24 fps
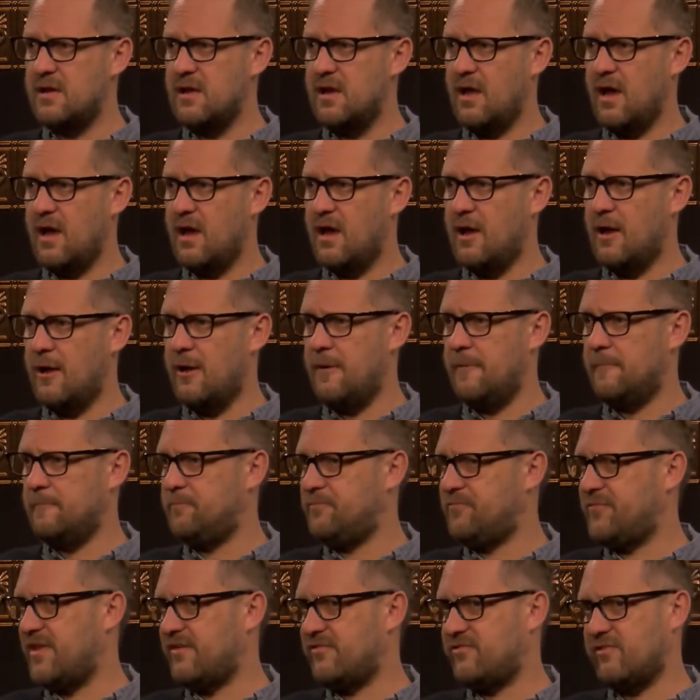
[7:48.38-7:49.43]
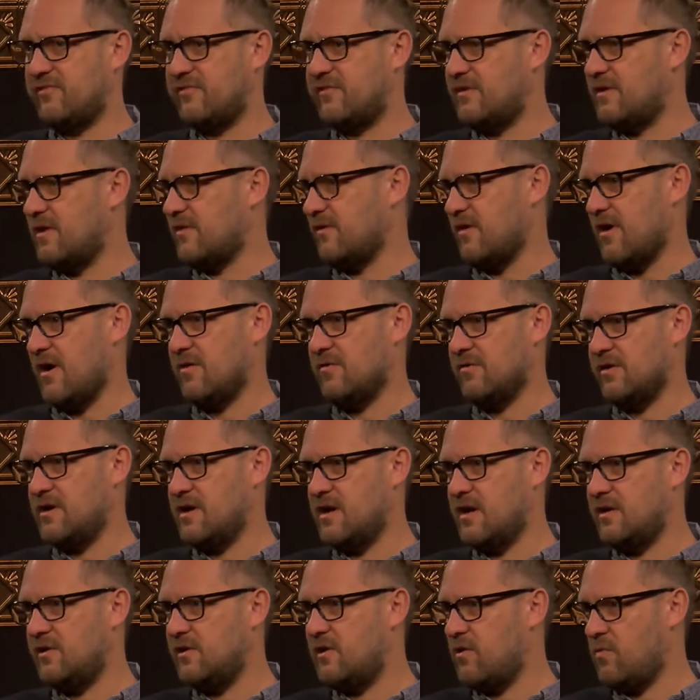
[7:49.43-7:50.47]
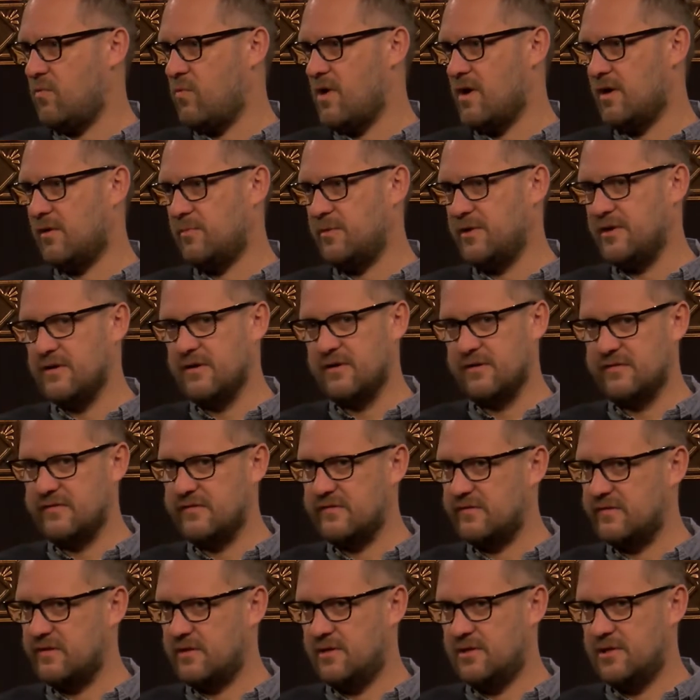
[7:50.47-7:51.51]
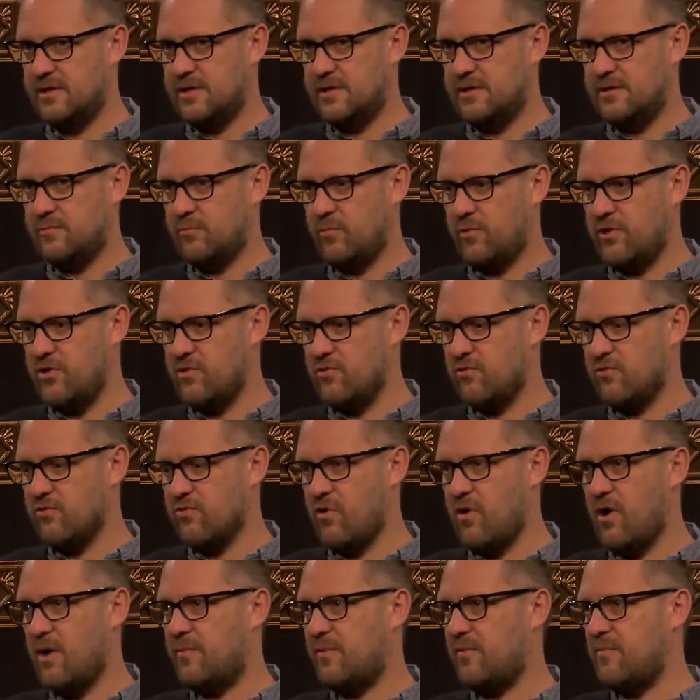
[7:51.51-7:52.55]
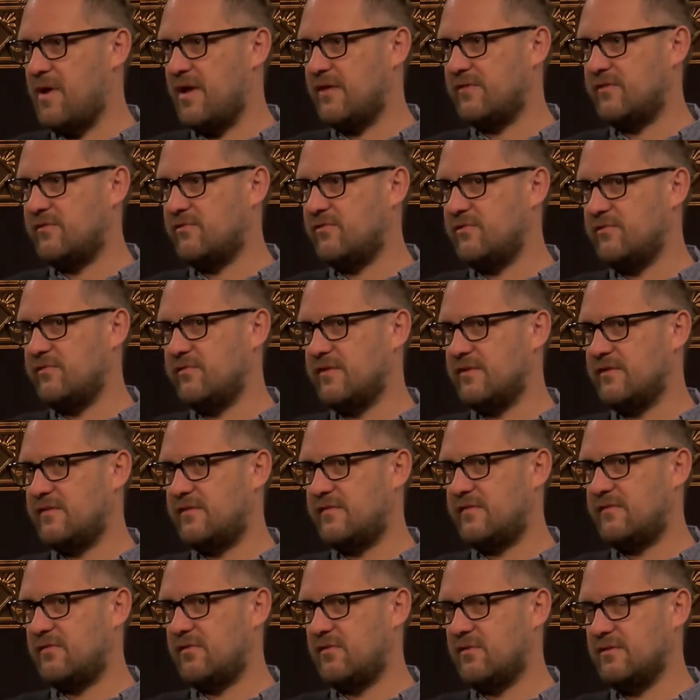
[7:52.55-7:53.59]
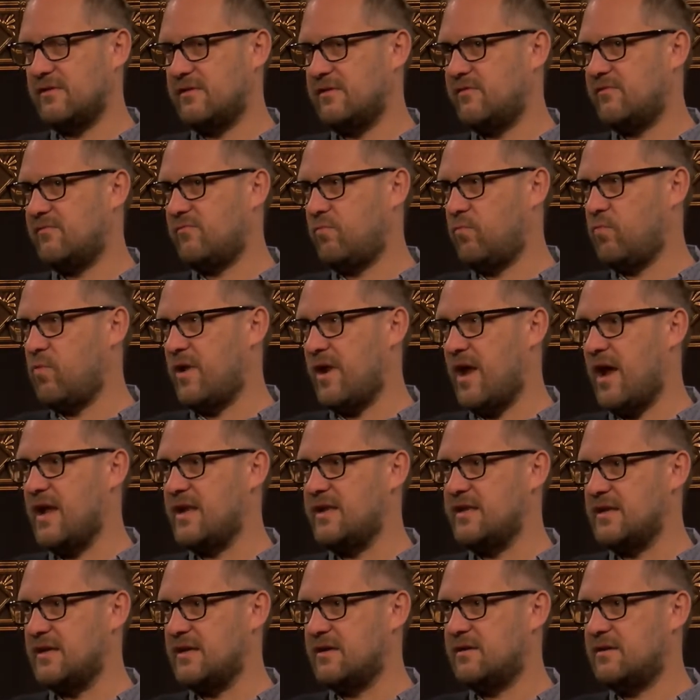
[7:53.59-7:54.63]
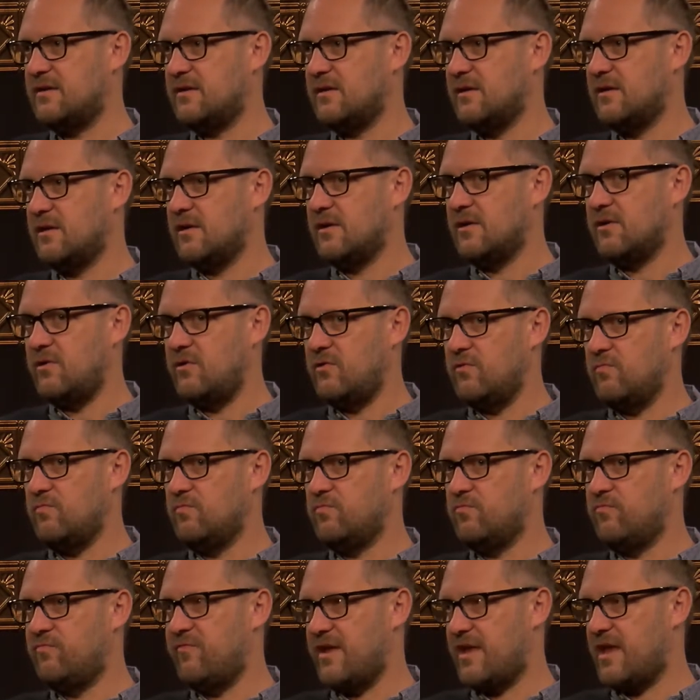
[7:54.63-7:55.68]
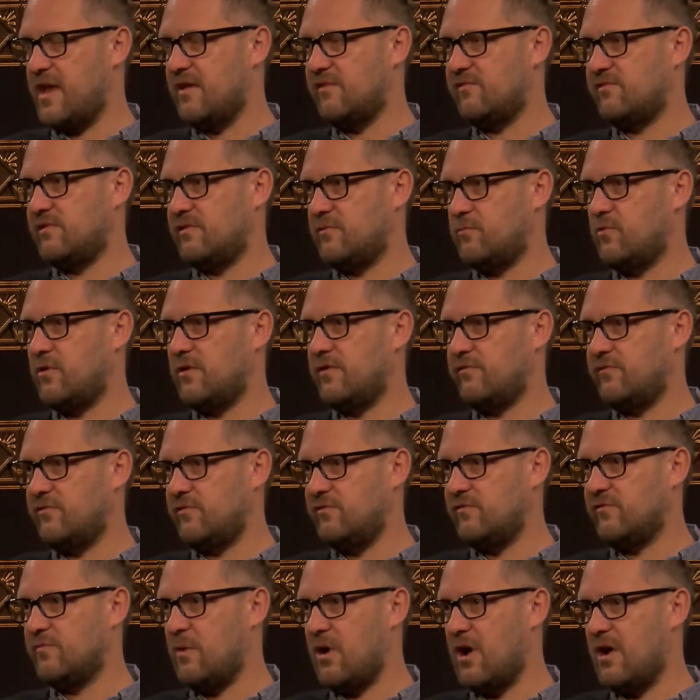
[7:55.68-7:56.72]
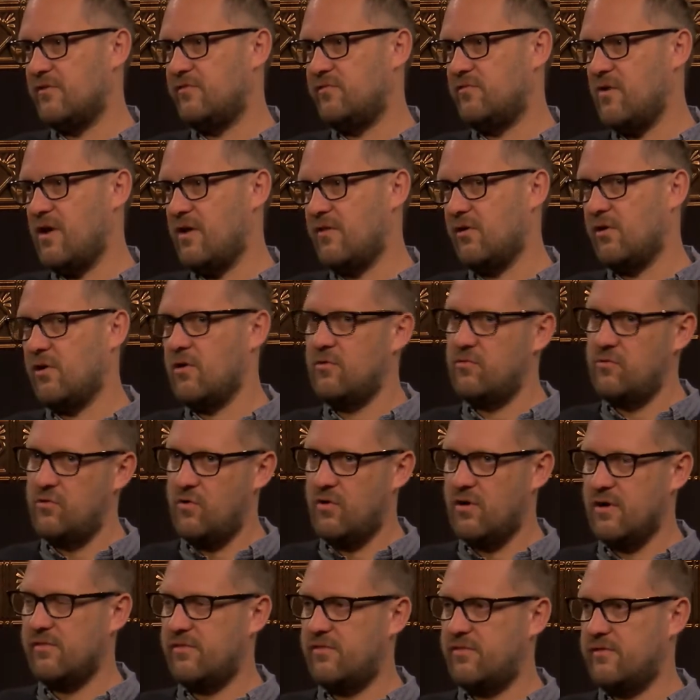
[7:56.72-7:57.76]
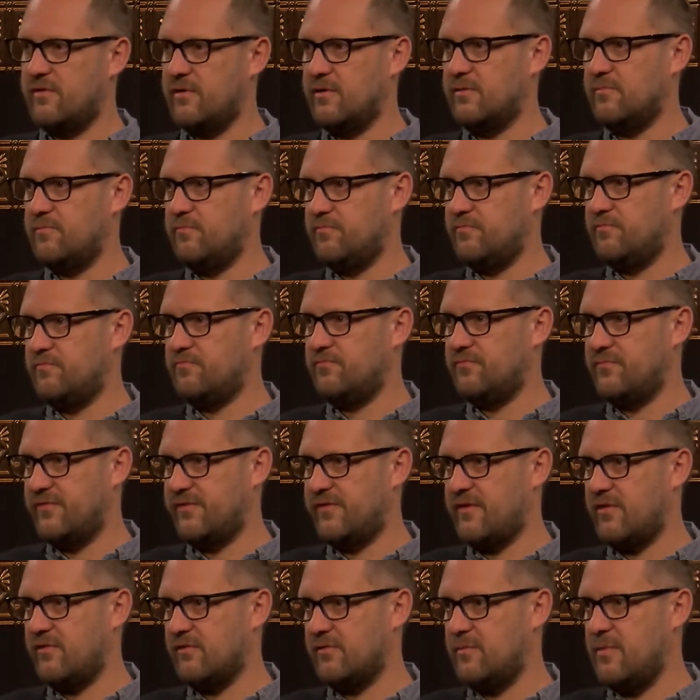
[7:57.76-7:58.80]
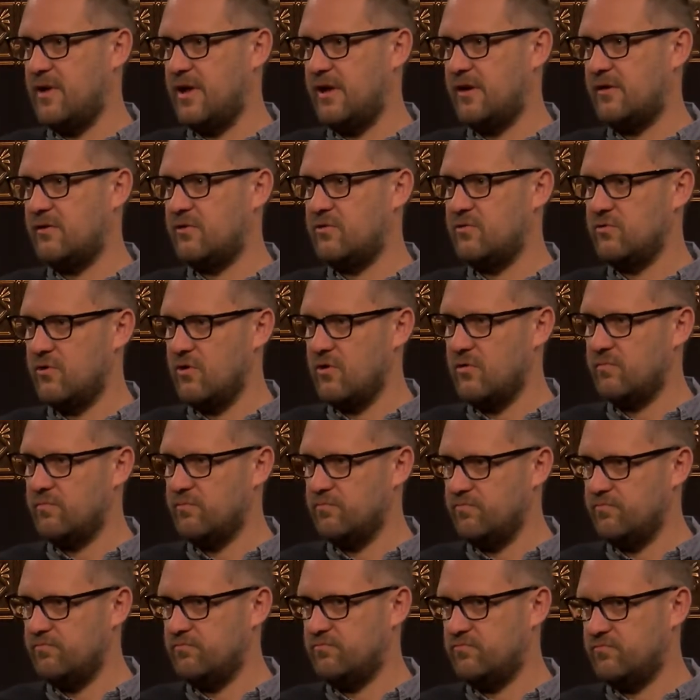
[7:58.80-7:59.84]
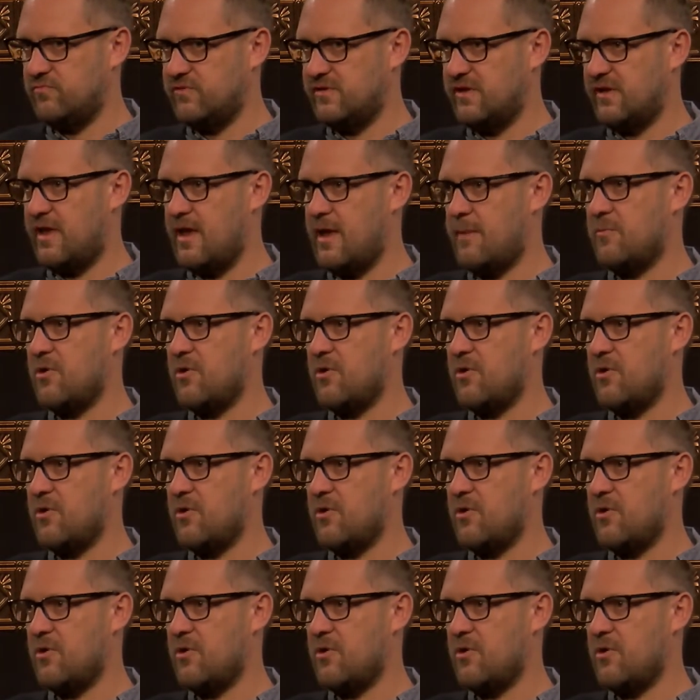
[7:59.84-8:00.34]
That's just another area I know well because when you grow up in Massachusetts, or at least when I did, you vacation in one of two spots. You either go north to southern Maine or you go to Cape